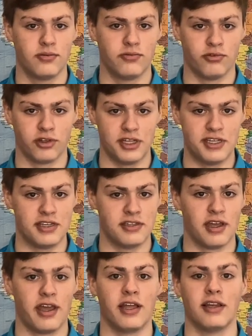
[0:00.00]
releases
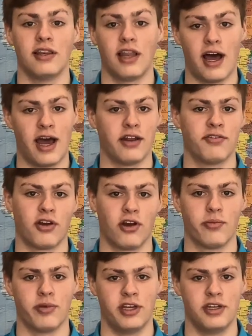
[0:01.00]
a lot of
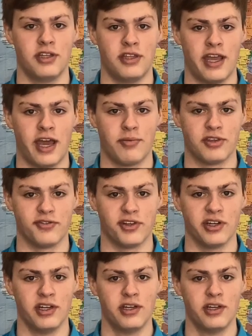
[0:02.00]
carbon into the atmosphere.